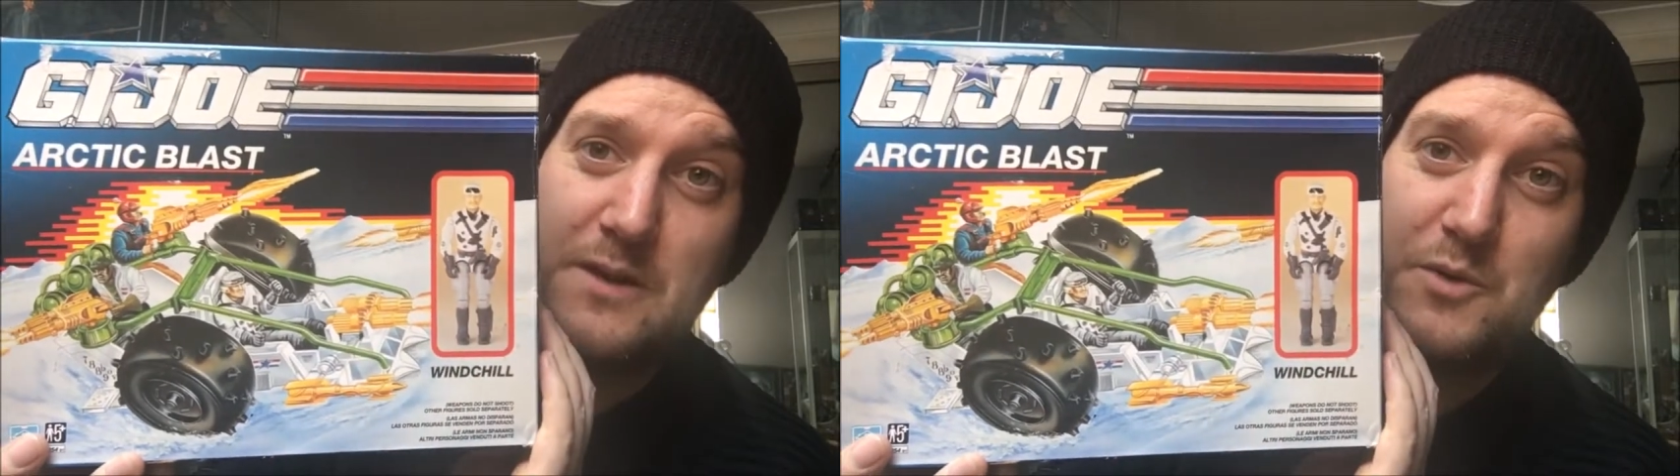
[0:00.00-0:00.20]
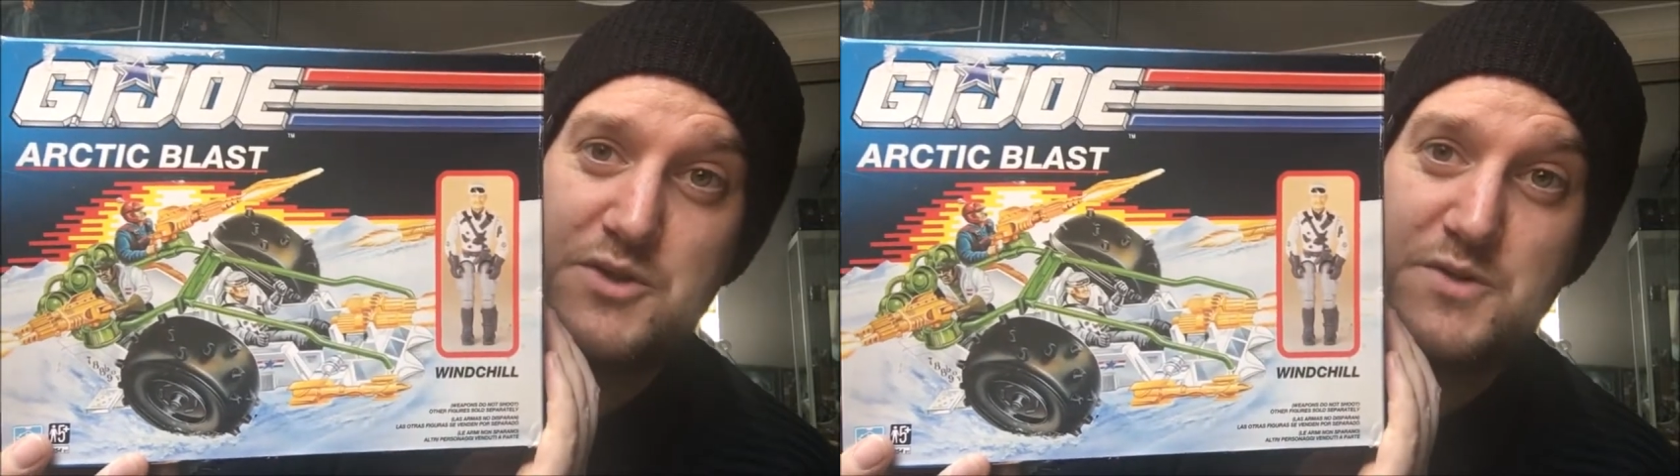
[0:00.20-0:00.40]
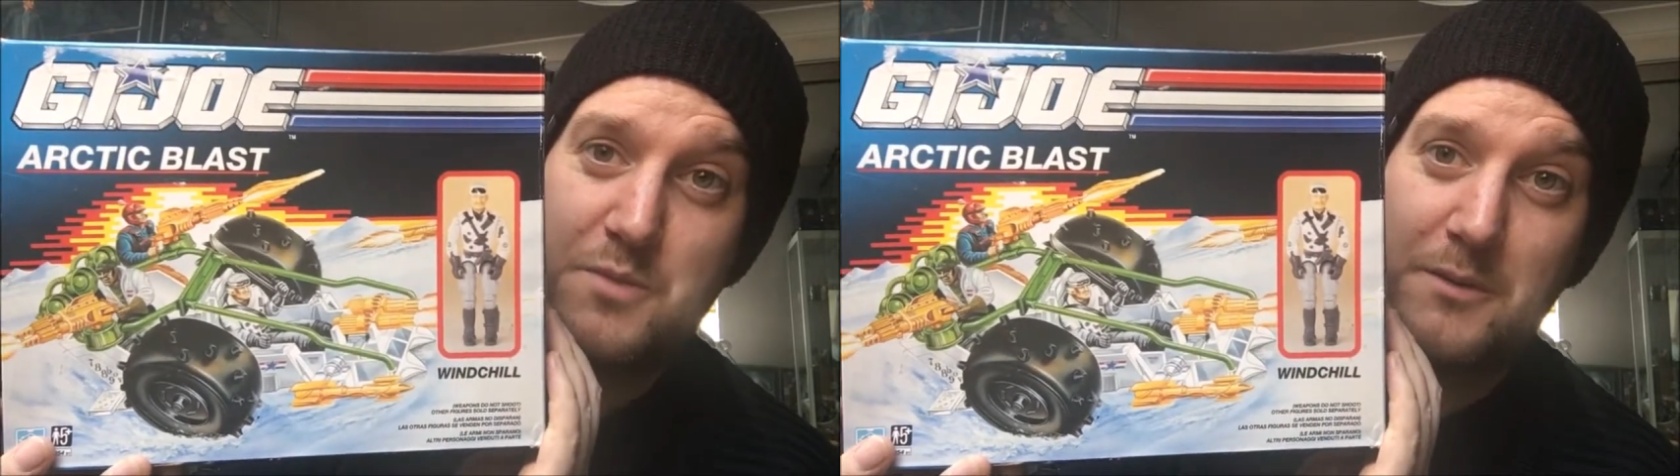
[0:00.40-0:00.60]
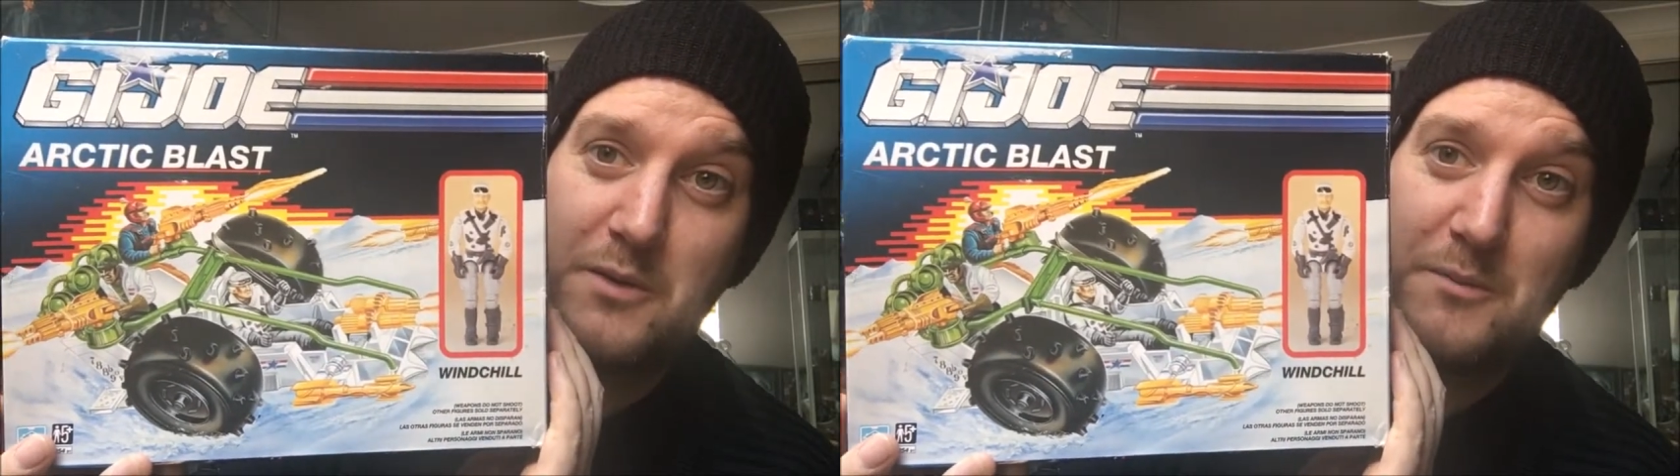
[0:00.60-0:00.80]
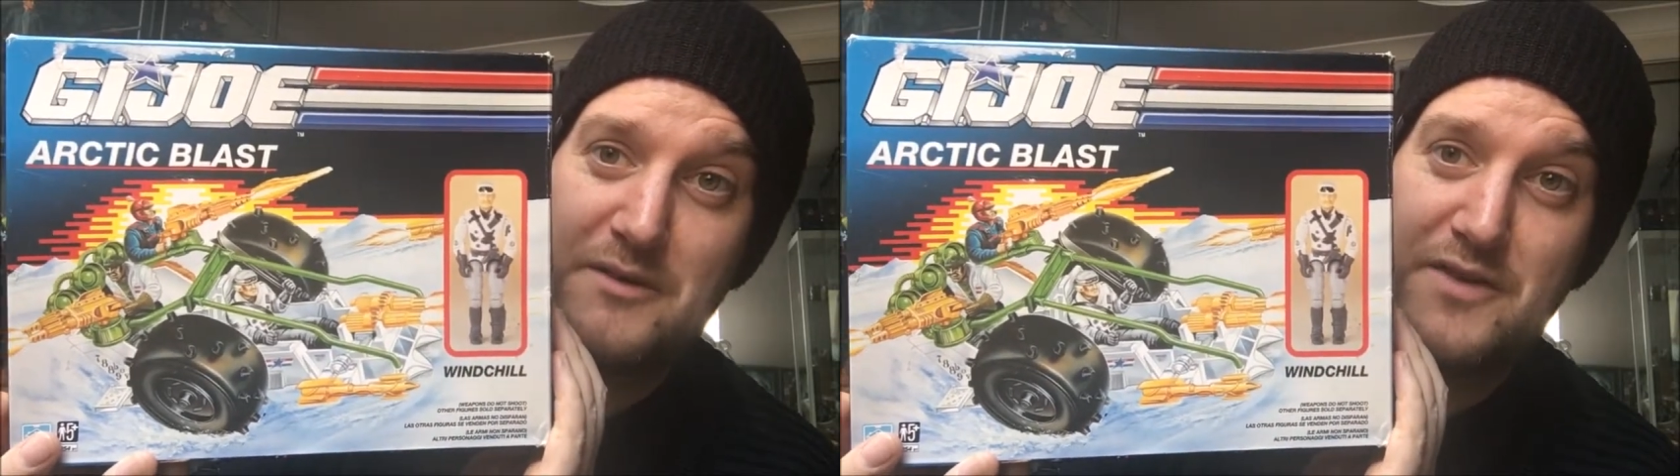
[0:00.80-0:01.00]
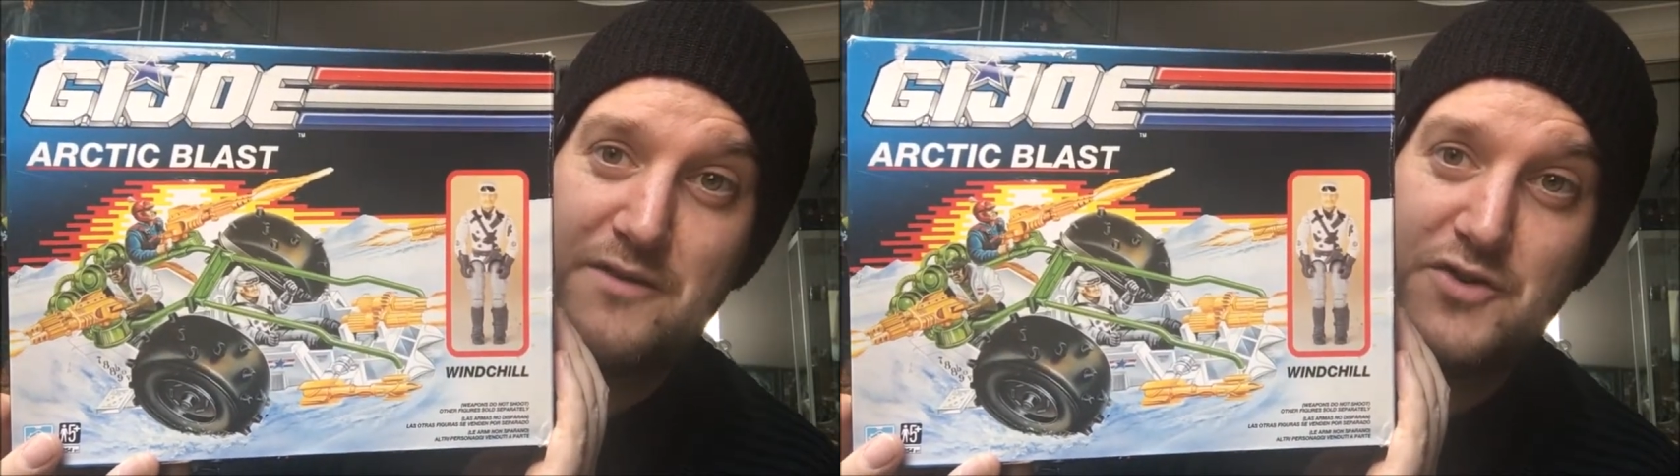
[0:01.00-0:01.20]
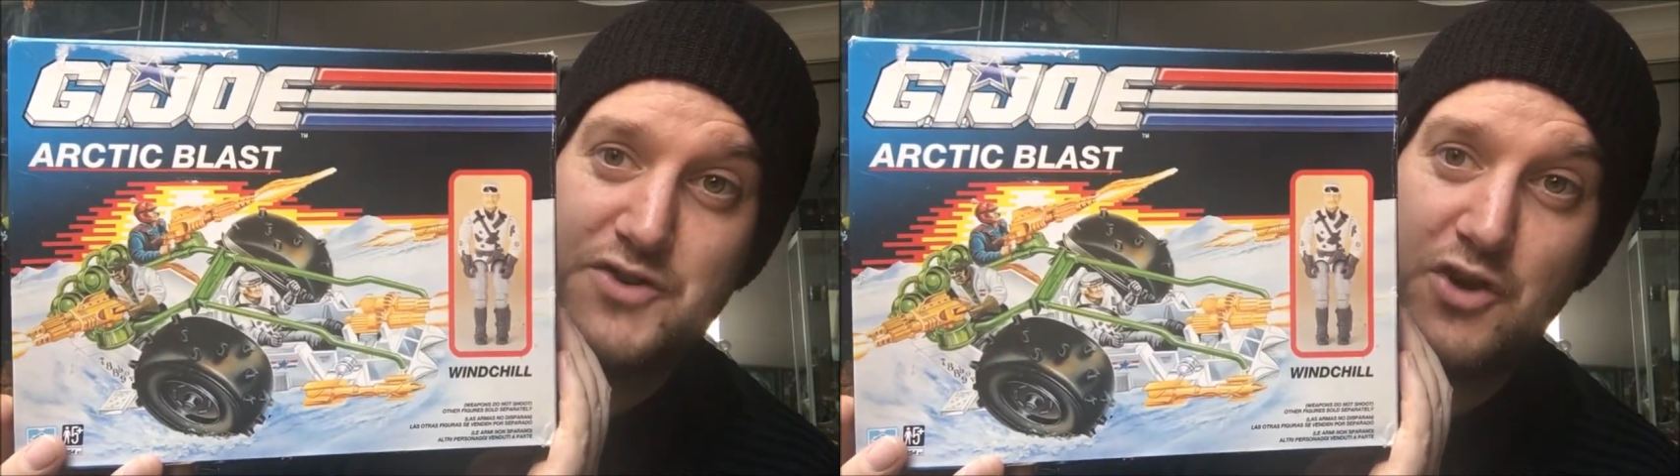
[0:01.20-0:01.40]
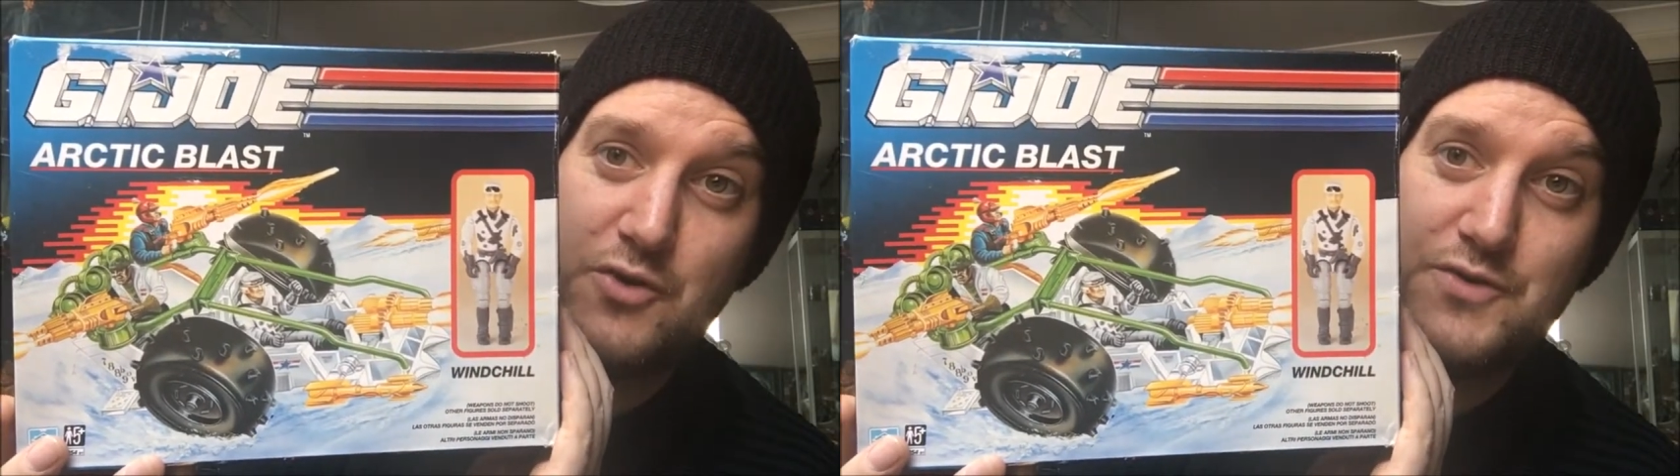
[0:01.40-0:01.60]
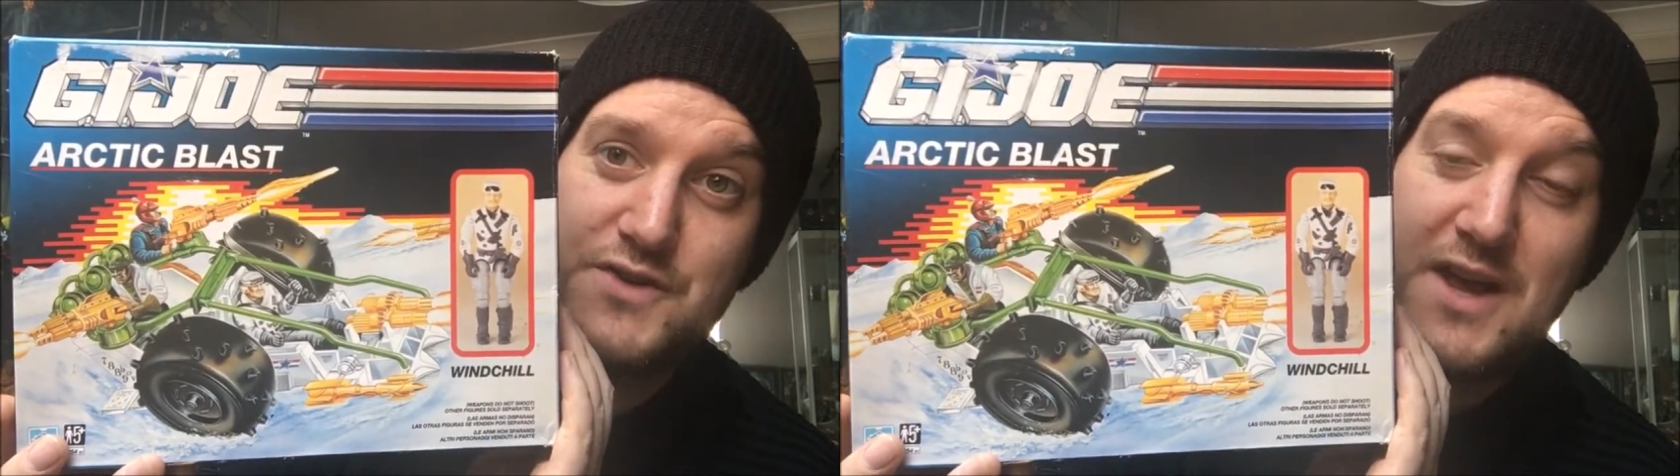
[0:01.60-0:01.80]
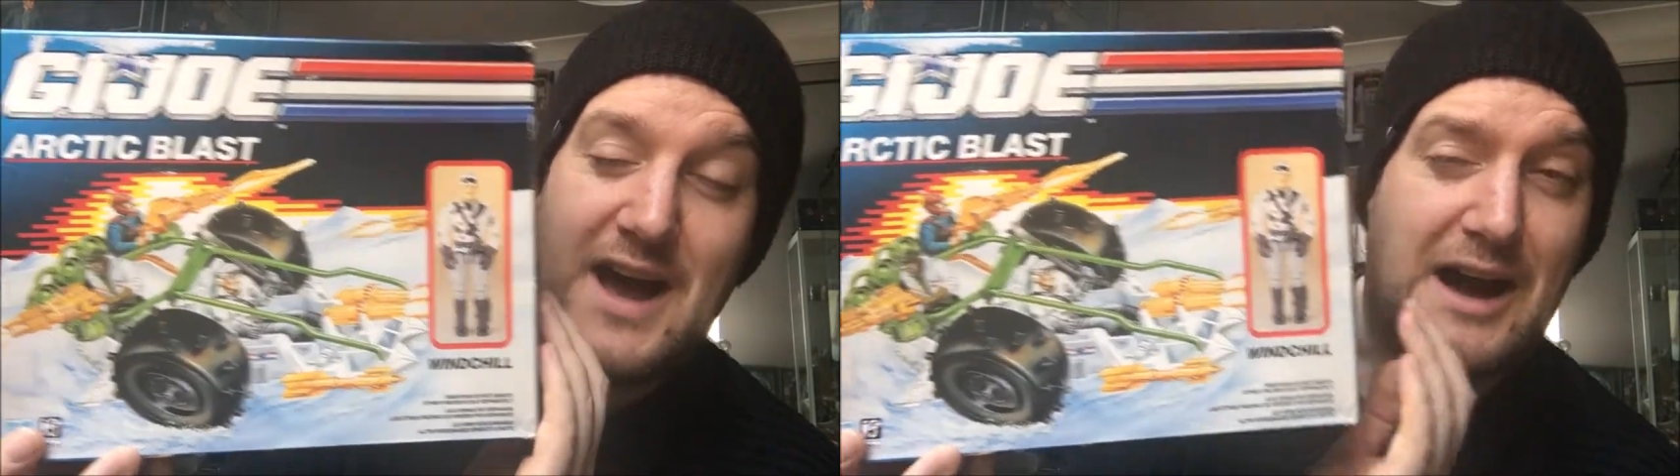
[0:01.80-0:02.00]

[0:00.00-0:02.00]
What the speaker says: which is probably one of my favourite Joes.